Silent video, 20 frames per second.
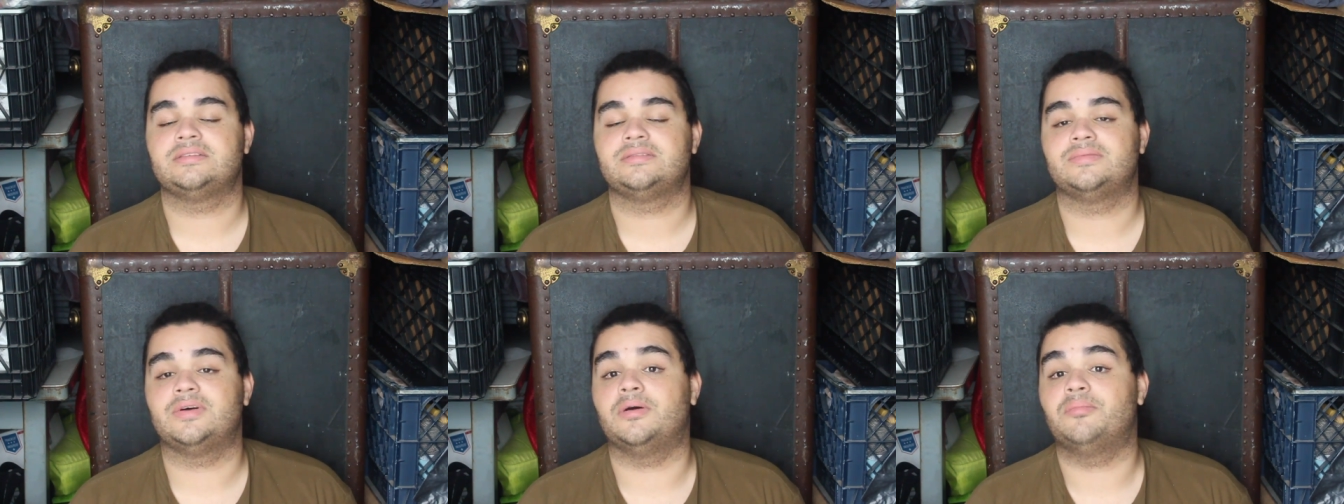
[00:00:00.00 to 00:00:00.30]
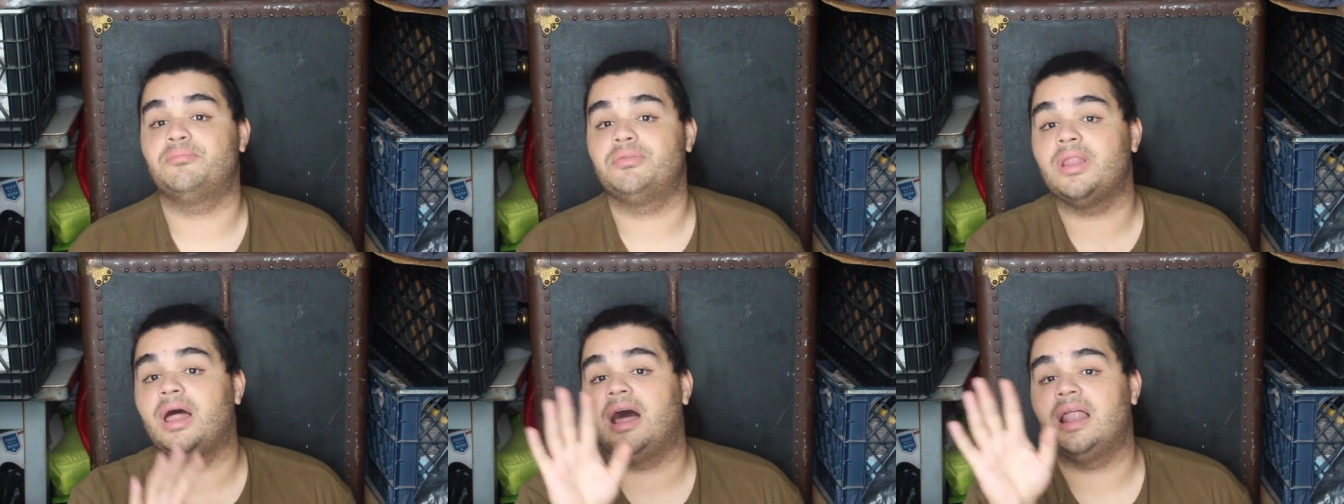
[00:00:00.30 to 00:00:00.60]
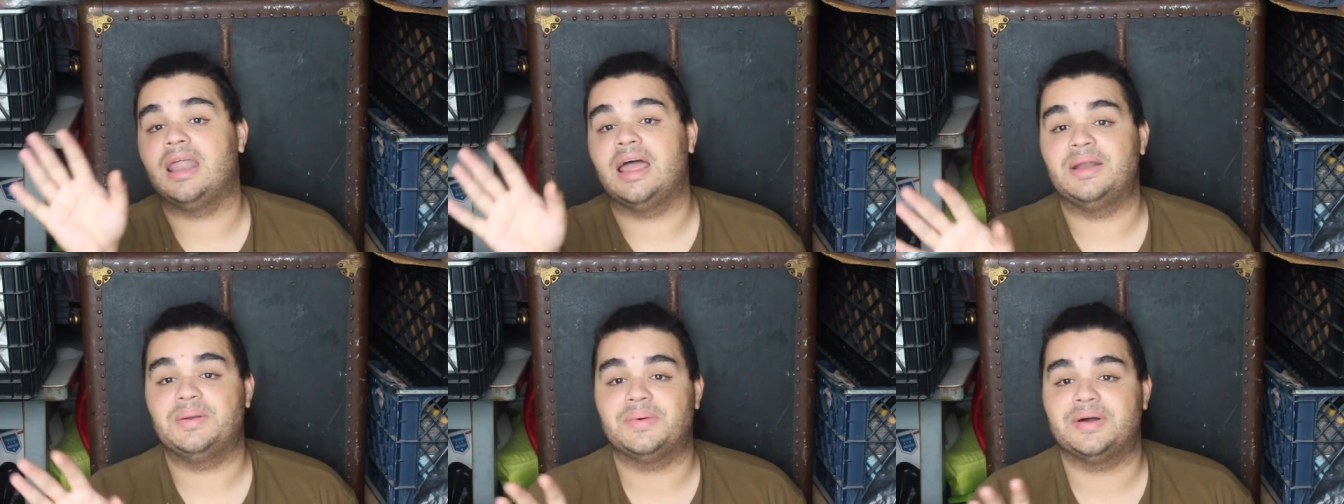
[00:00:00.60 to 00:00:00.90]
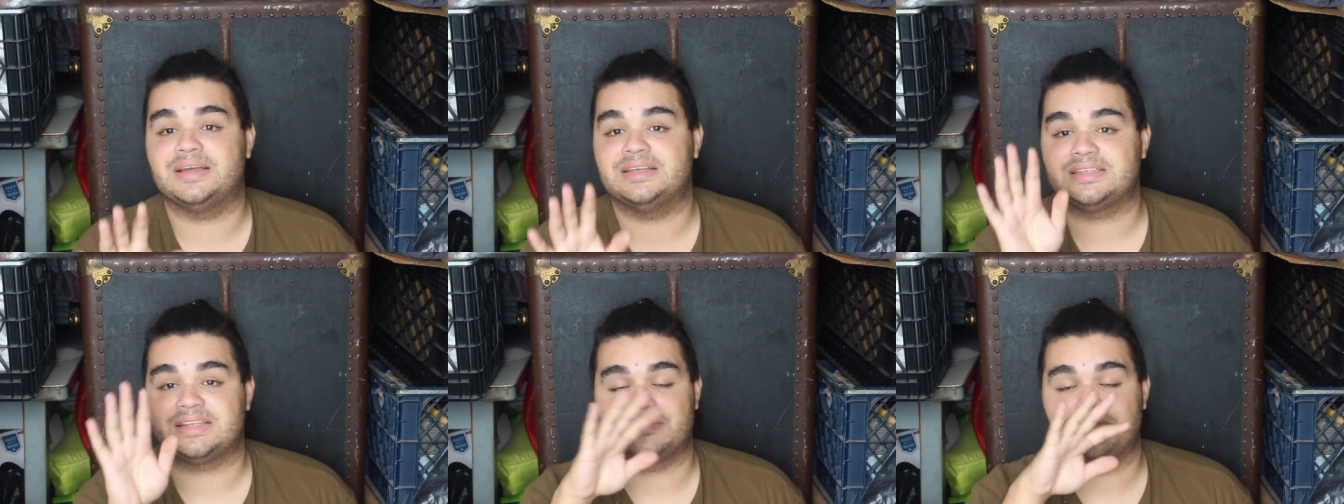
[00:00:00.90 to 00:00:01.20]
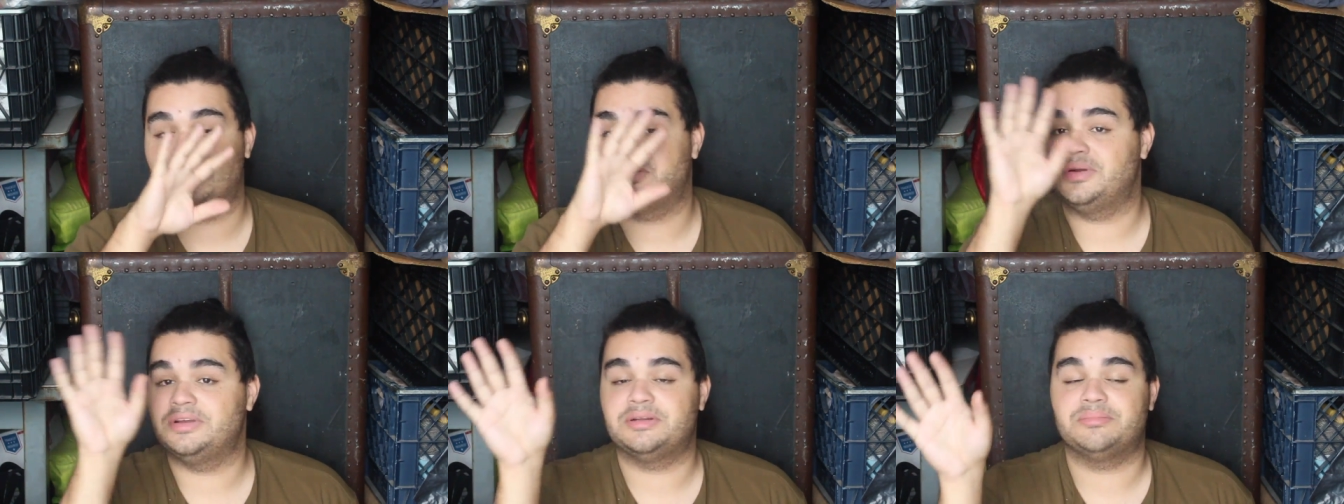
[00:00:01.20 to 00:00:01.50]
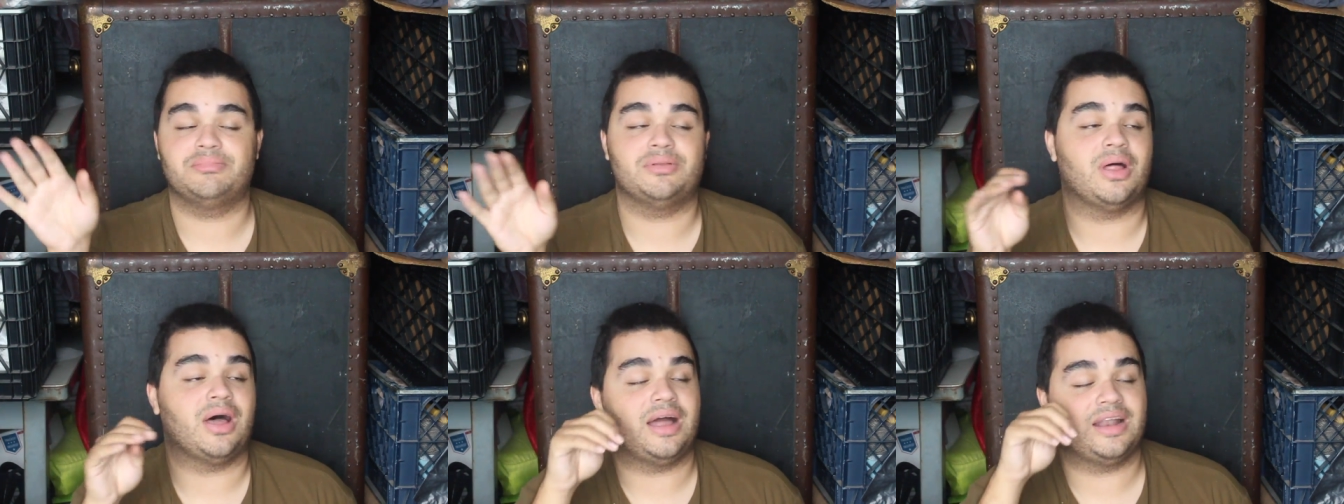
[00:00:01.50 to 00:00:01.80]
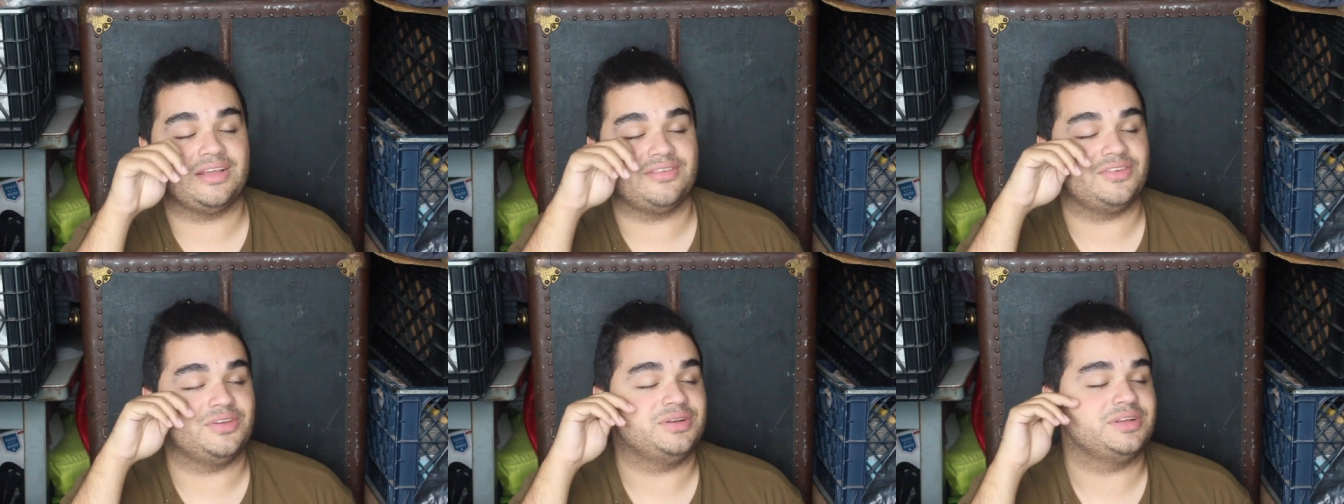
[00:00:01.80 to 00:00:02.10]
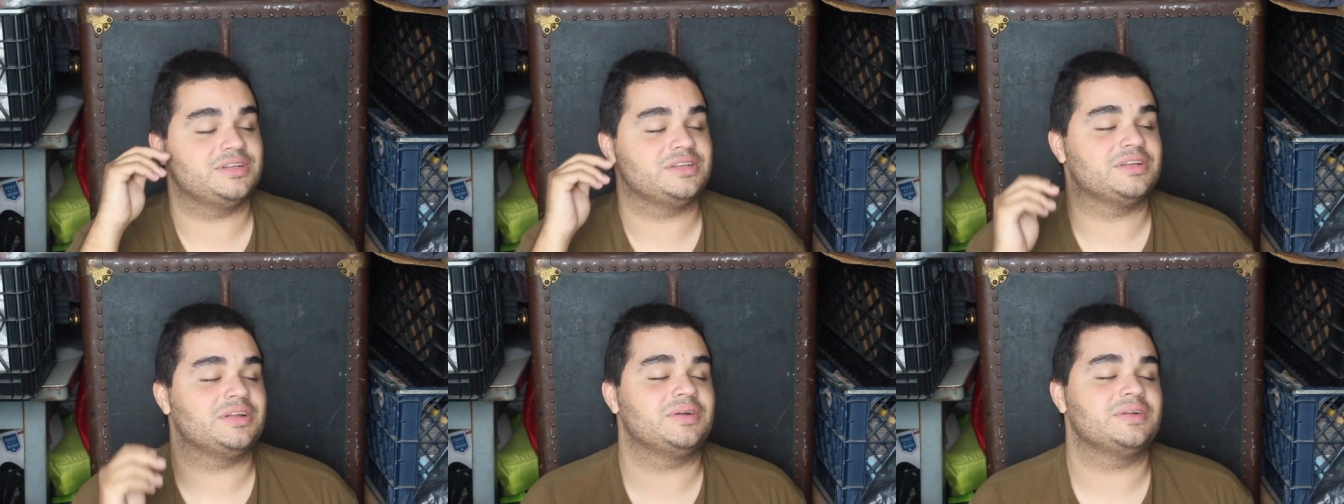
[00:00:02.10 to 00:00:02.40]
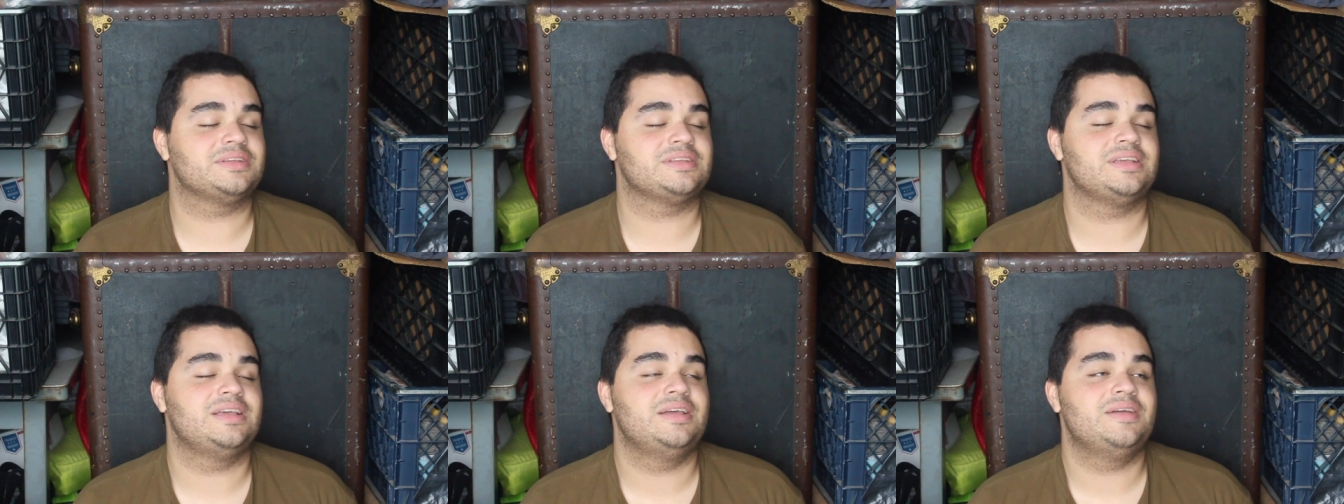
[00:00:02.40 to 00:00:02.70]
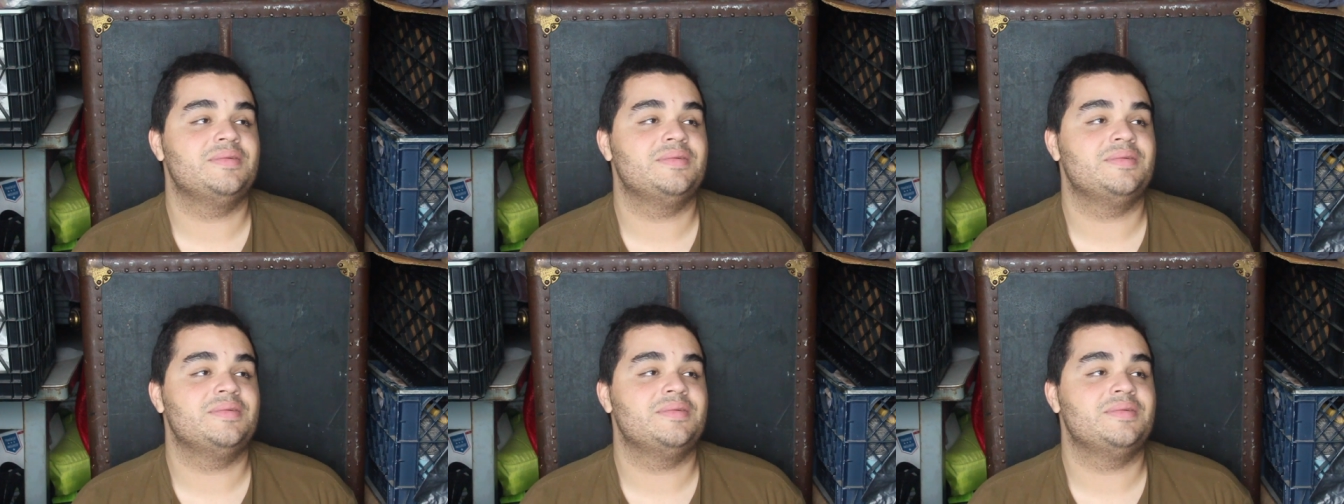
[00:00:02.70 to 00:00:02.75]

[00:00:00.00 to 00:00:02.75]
well, plotline-wise, I'm going to plot if you didn't notice,